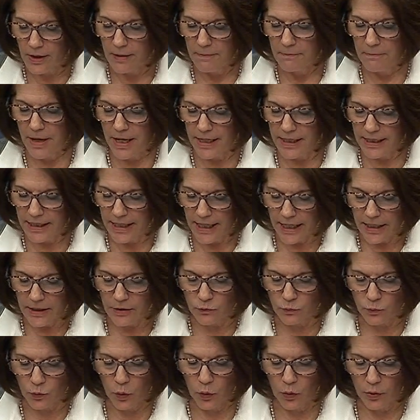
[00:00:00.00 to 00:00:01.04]
Medicaid
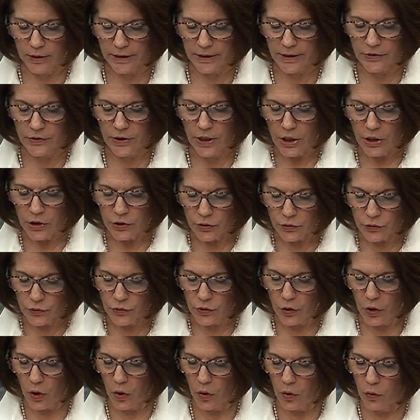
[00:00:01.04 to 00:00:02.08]
enrollees used
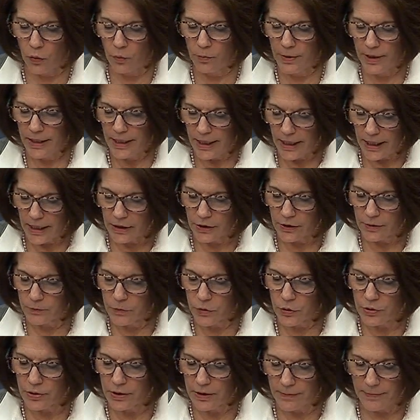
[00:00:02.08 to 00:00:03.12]
home and
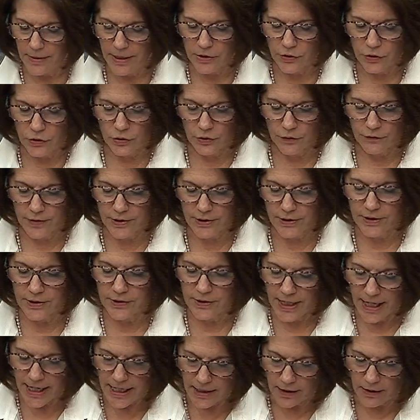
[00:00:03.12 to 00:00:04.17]
community-based services
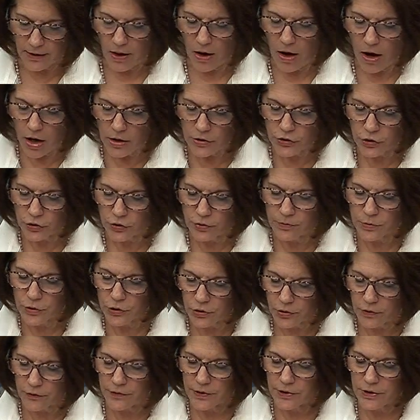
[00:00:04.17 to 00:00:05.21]
and long-term
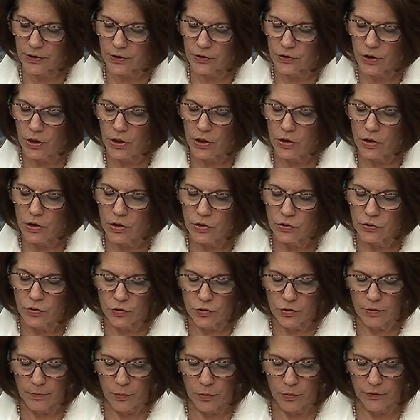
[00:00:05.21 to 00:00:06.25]
services to
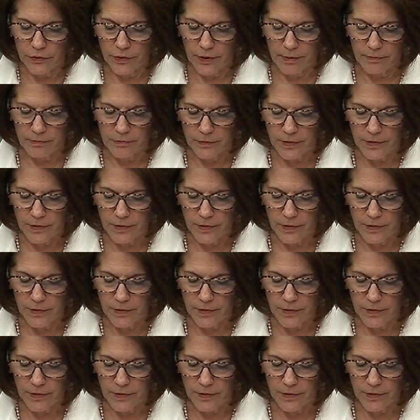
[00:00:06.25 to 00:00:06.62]
support them.